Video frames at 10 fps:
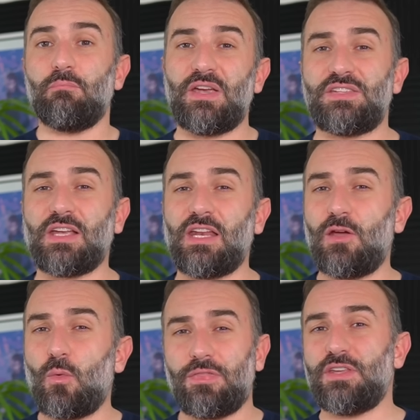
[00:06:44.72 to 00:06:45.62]
Basically,
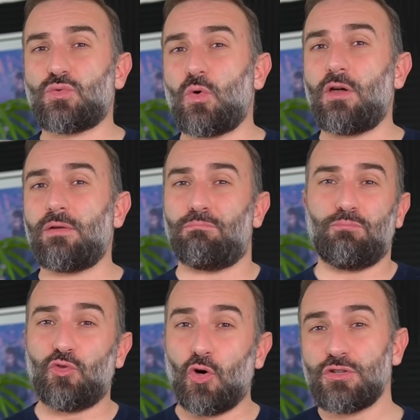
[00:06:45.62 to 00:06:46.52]
with this one,
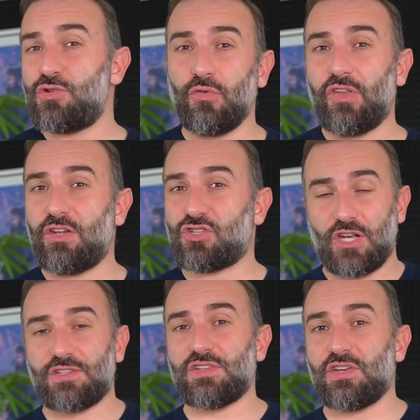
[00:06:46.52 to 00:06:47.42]
don't use it,
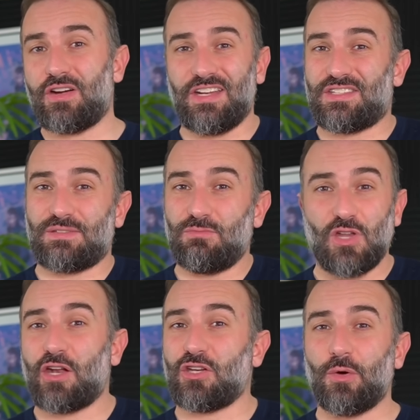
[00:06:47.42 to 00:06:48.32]
chances are it's
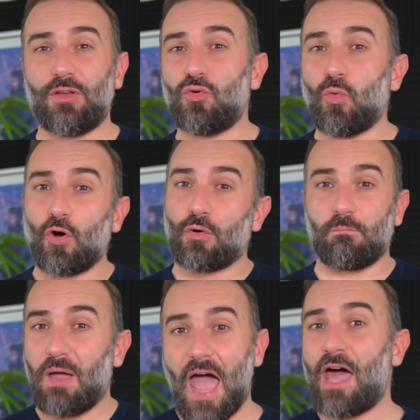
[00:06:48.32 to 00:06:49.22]
not going to
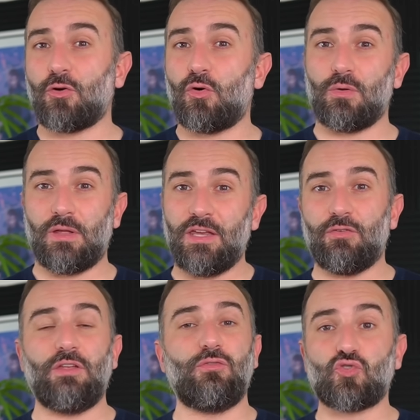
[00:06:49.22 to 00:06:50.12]
work at all,
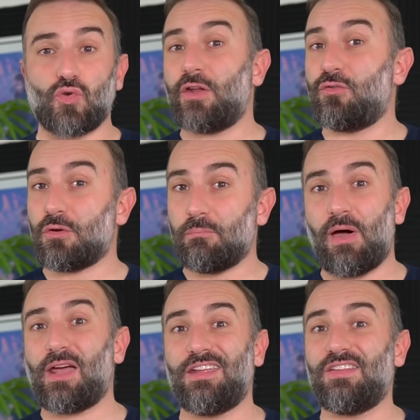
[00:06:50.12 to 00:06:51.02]
even if you try to
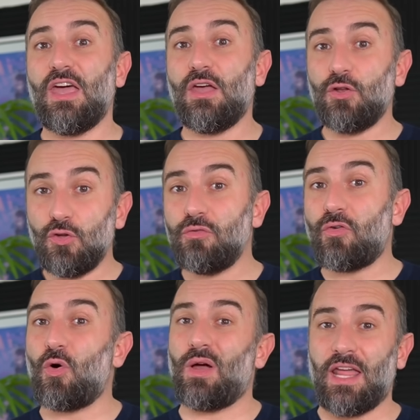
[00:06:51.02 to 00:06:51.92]
compile it.
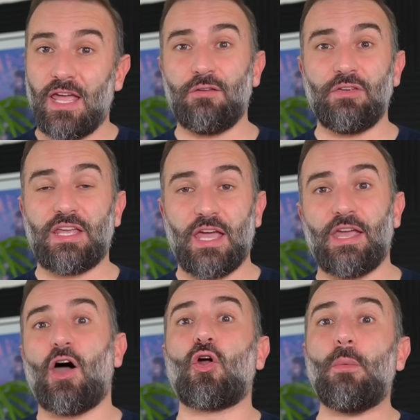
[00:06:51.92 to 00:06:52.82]
Nouveau and
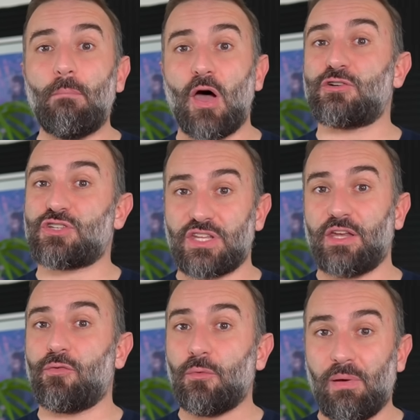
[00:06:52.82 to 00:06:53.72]
NVK are a much
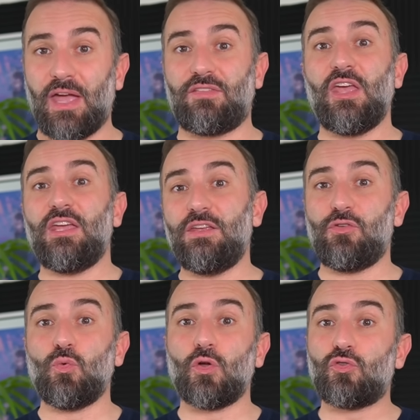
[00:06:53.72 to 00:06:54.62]
safer bet if
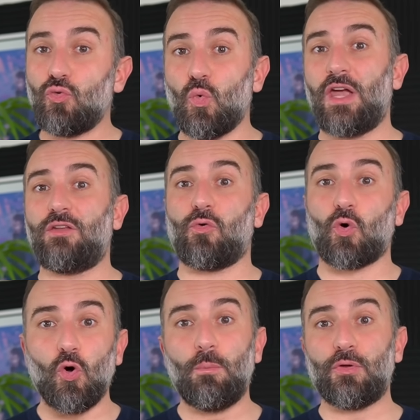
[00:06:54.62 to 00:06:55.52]
you want to wait
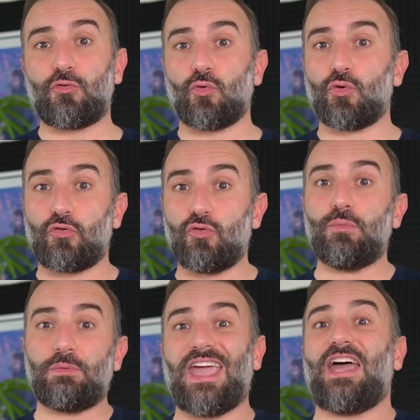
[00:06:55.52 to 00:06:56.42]
for open source
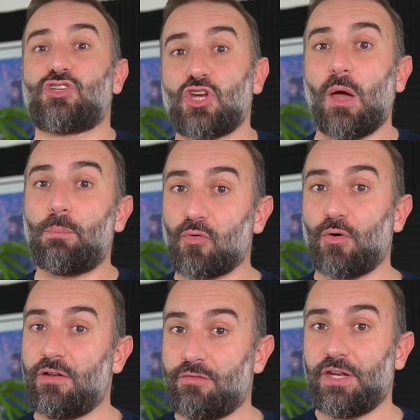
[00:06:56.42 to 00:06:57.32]
to catch up for
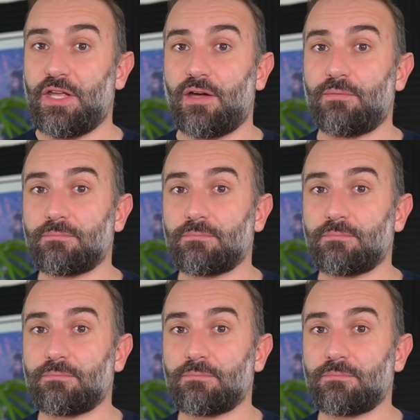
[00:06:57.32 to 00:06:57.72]
NVIDIA.